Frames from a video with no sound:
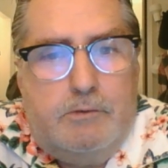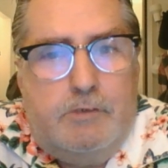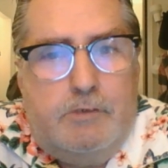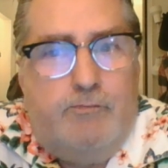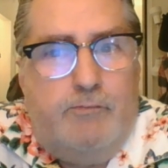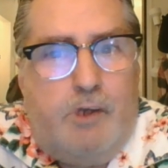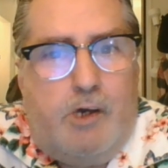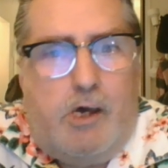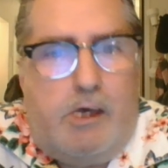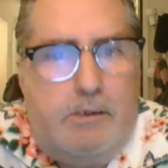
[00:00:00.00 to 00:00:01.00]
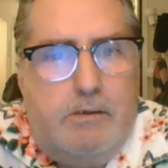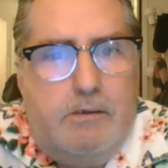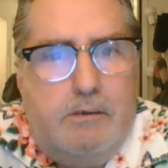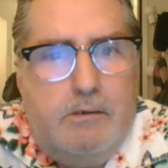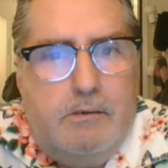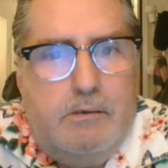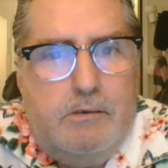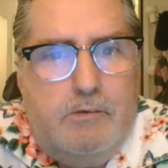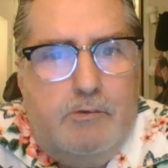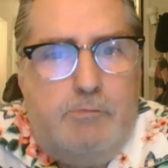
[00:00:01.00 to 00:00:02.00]
If not,
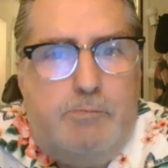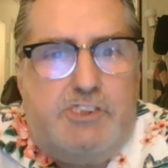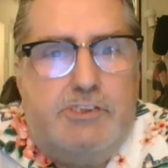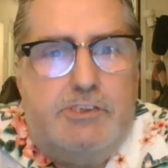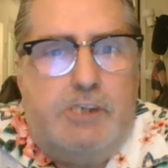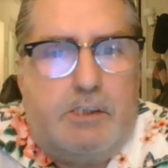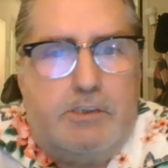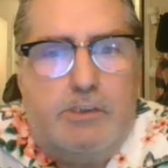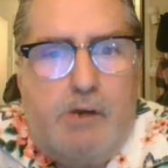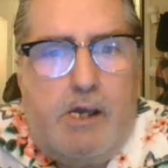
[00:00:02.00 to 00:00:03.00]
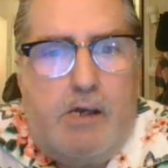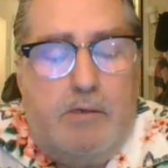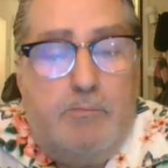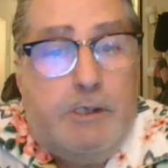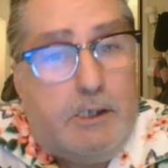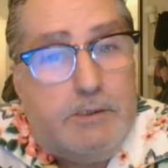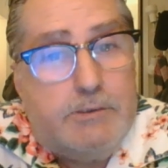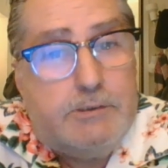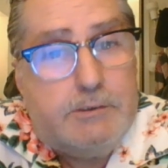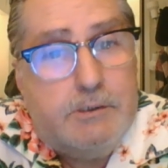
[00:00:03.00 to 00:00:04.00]
we'd be stuck to the ground
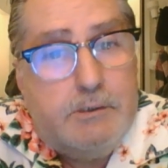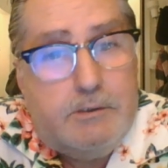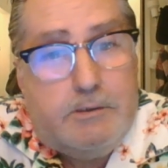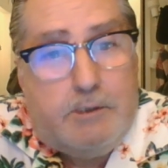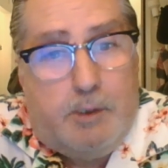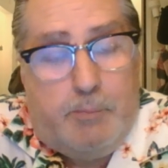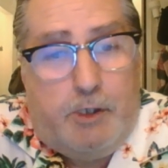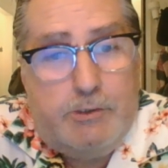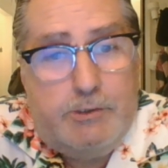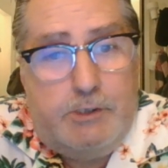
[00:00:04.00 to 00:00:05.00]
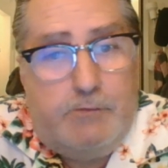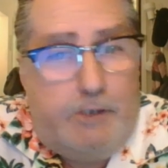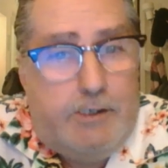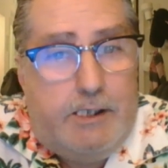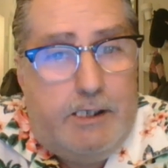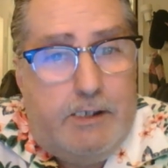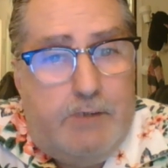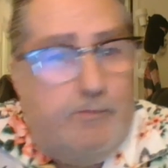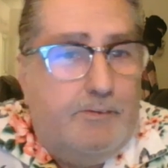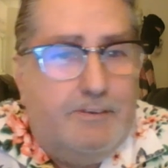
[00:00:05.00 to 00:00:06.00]
because a positive and a
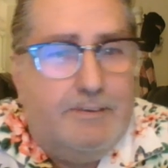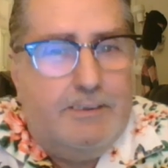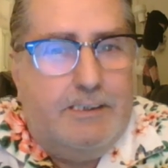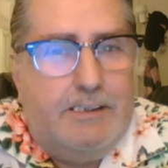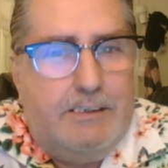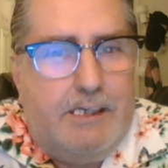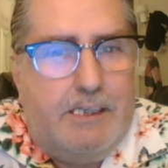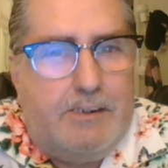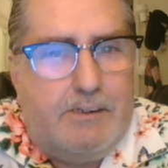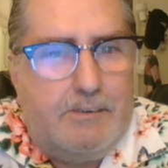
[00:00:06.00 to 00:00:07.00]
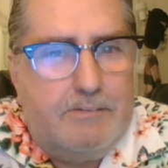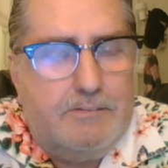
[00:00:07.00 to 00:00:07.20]
negative cling together.